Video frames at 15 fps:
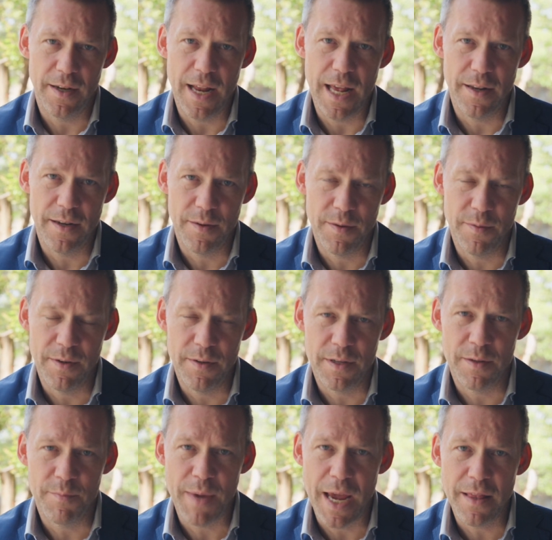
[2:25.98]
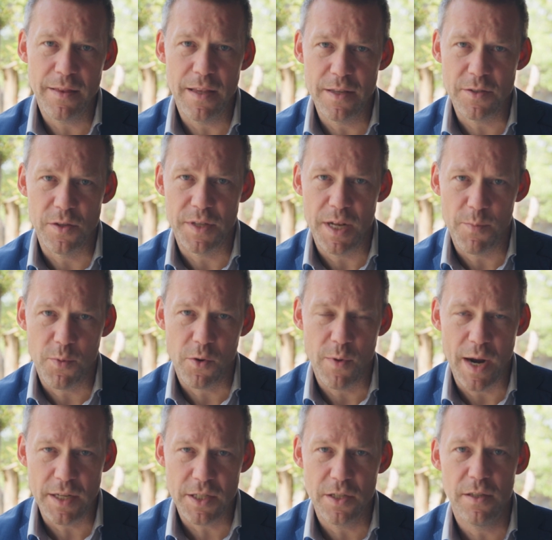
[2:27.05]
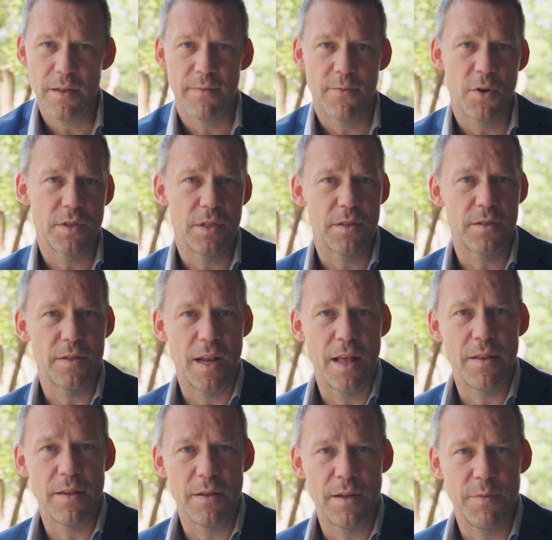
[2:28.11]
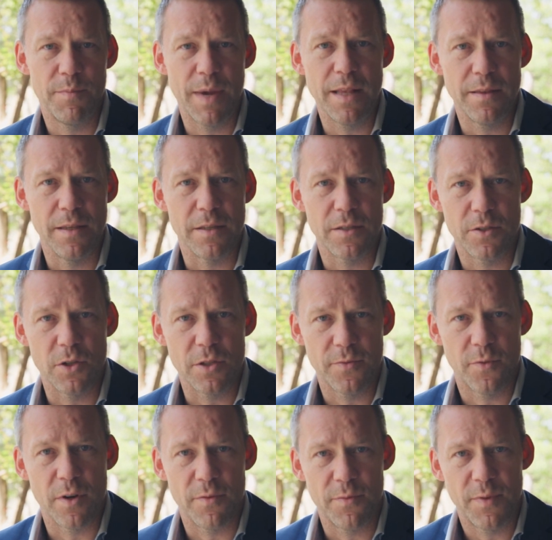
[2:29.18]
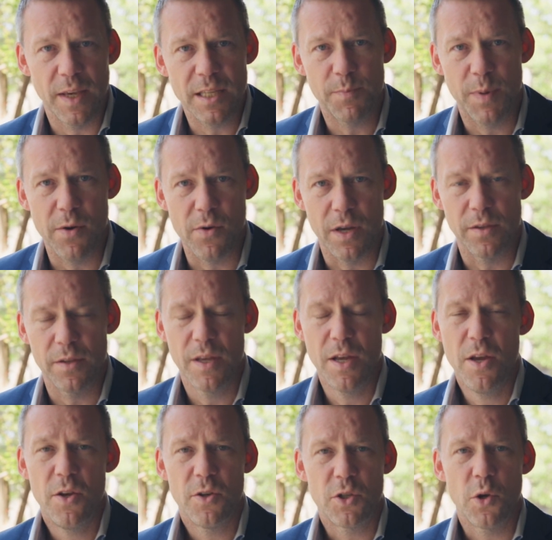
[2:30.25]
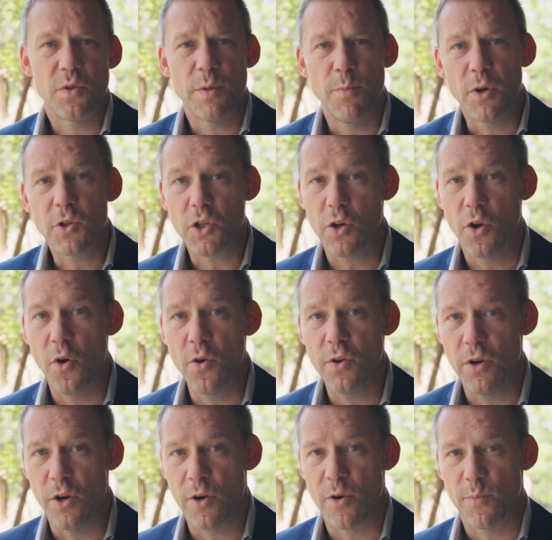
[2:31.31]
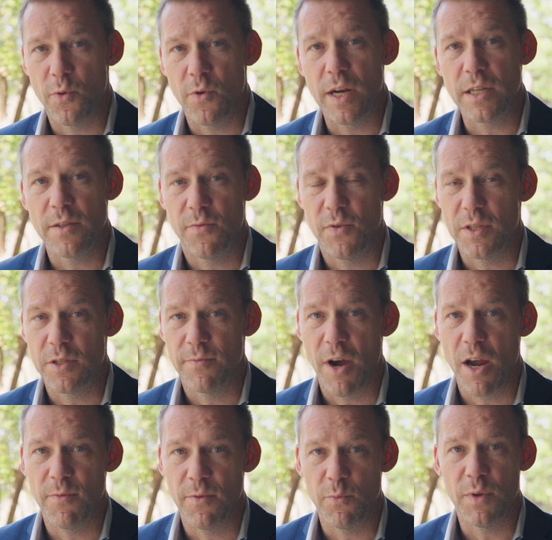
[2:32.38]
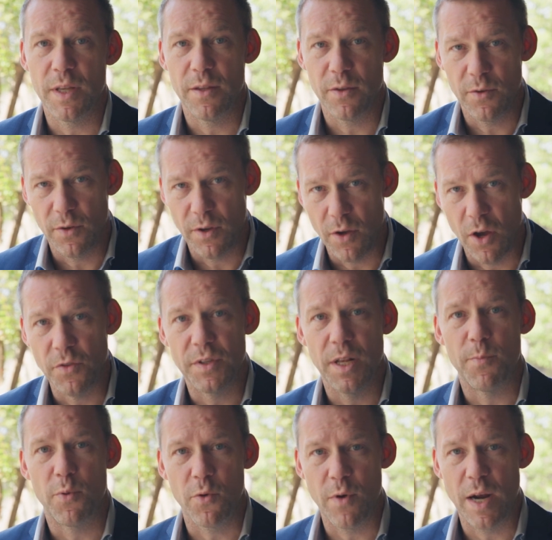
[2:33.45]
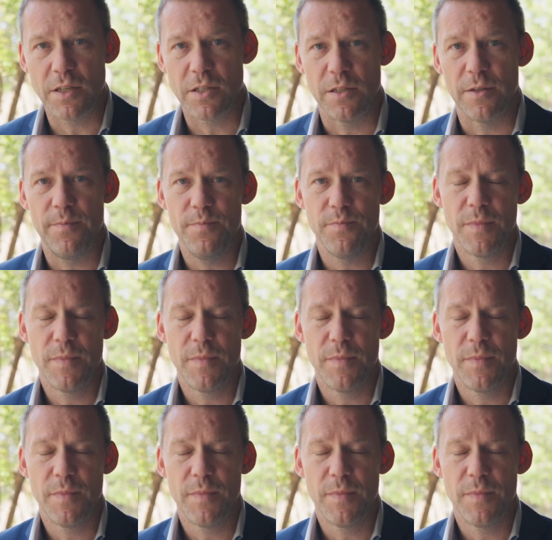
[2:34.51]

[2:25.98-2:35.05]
uh, maintenance until progression versus uh, maintenance just for a fixed period shows a much longer progression-free survival with until progression.